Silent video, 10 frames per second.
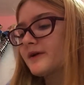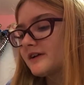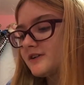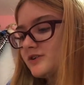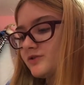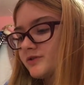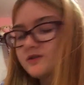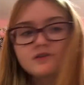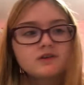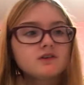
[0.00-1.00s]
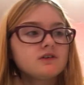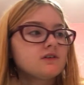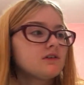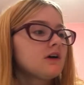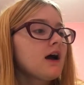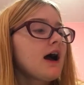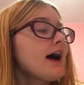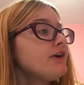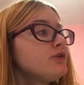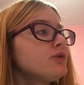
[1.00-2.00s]
I gonna use?
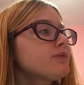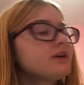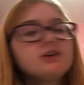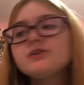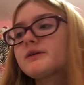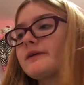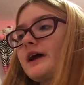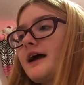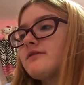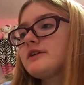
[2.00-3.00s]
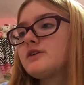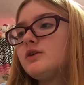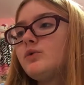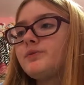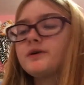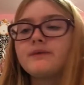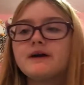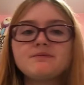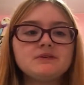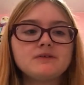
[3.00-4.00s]
I don't know I'm gonna use. I mean, I have like notebook
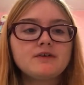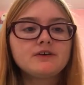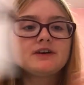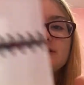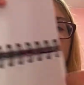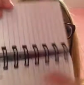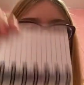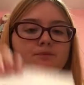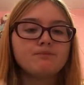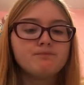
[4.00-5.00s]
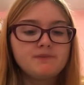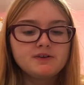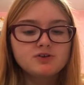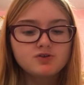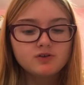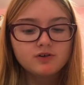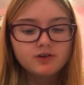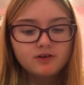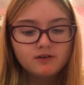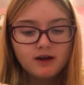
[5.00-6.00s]
paper, but I wanted something a bit
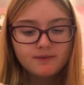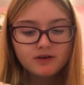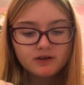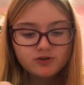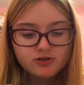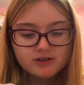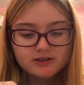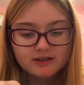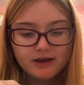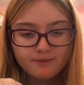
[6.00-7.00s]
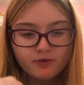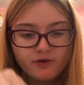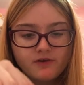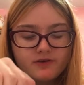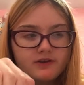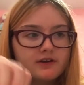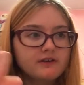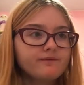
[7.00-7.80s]
stronger. I mean, can use as a temporary thing